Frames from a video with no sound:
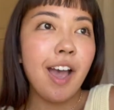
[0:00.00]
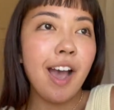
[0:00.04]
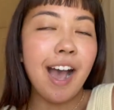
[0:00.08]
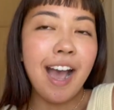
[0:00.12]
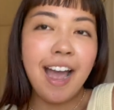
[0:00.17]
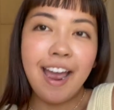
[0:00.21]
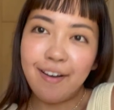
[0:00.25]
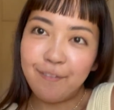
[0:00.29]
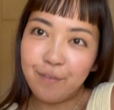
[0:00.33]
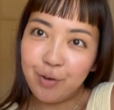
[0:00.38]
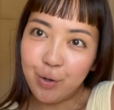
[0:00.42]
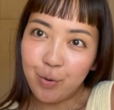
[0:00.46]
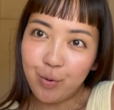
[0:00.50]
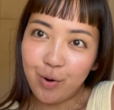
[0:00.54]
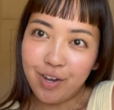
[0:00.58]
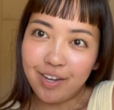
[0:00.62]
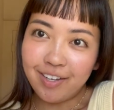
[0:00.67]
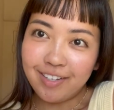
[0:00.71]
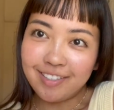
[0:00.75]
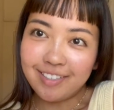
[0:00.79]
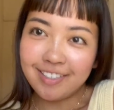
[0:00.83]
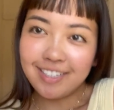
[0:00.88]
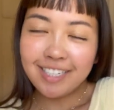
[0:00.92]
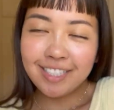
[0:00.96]
Hi
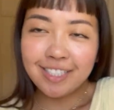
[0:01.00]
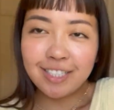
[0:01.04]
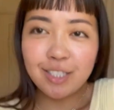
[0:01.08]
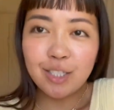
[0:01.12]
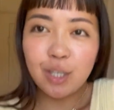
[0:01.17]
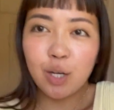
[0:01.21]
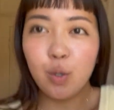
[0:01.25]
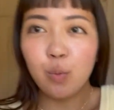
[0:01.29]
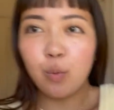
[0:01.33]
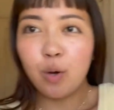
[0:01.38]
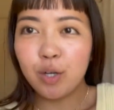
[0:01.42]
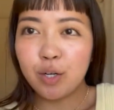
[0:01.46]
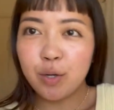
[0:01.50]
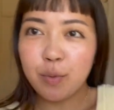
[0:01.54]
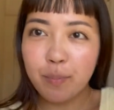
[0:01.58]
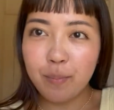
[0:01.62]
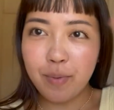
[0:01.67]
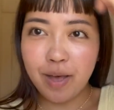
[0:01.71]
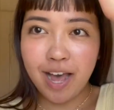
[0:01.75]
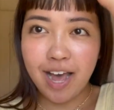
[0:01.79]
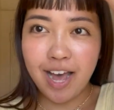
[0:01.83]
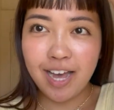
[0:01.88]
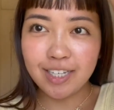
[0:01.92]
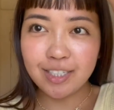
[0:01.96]
everyone, so welcome
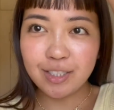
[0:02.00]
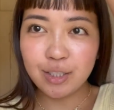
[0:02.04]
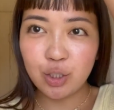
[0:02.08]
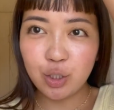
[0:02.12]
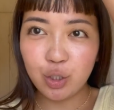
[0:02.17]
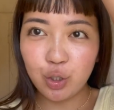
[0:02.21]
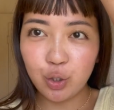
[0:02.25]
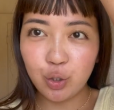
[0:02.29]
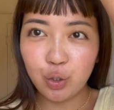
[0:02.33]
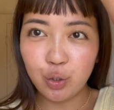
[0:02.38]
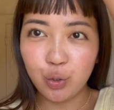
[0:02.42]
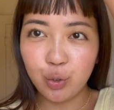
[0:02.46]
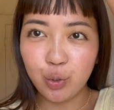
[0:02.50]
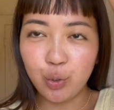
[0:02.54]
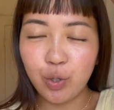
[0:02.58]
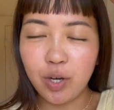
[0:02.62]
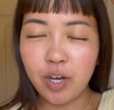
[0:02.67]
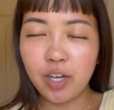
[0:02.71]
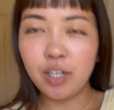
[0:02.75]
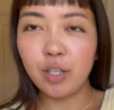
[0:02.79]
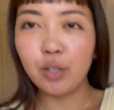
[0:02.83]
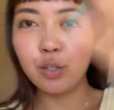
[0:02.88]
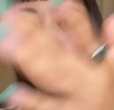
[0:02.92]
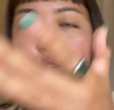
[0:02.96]
back to
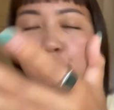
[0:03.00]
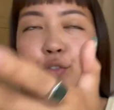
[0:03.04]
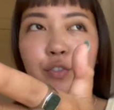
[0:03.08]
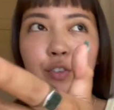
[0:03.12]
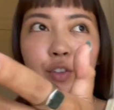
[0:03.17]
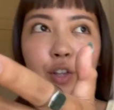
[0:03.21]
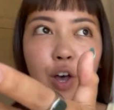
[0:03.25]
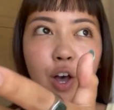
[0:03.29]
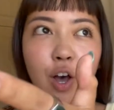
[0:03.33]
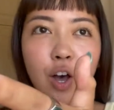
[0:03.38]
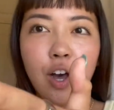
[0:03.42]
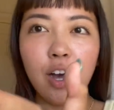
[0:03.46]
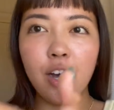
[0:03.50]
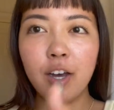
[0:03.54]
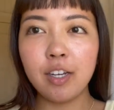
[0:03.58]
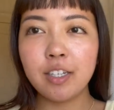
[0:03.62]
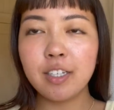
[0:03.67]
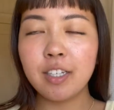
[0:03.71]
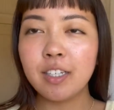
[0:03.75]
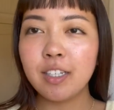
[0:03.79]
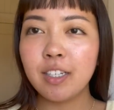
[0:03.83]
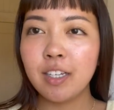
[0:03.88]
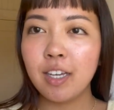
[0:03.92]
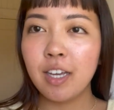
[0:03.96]
another vlog.